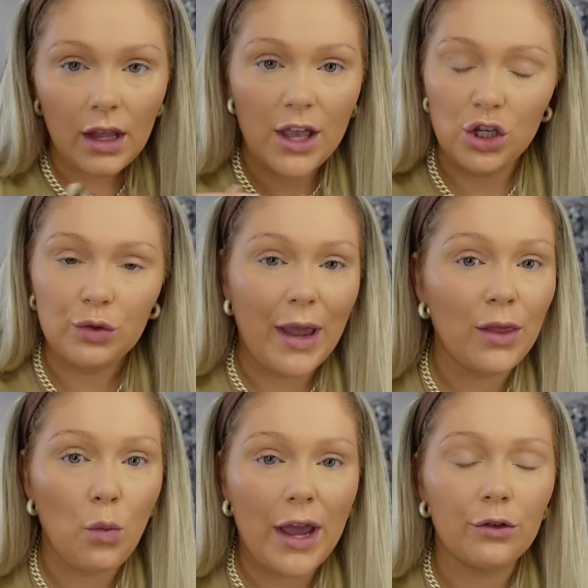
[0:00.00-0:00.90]
and just wait
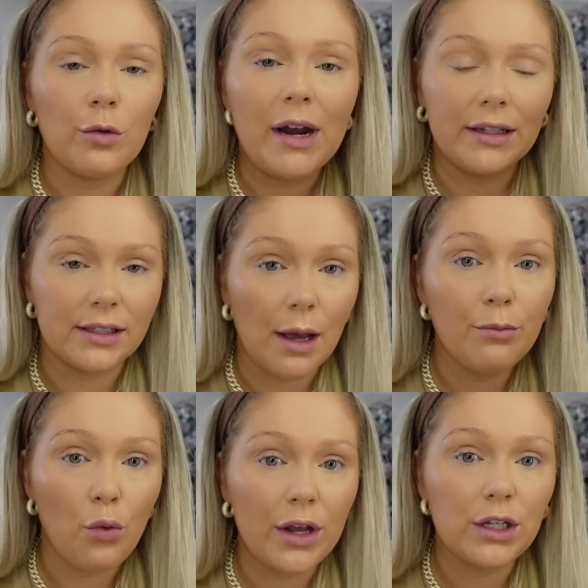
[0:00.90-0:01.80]
in the waiting room. And at
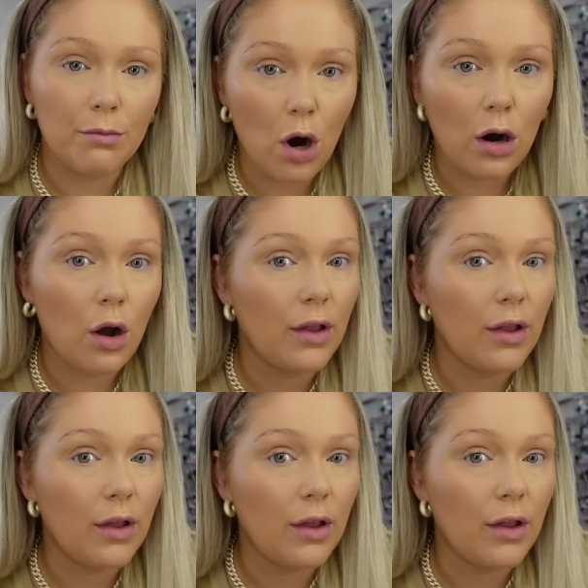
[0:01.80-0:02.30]
some point tomorrow,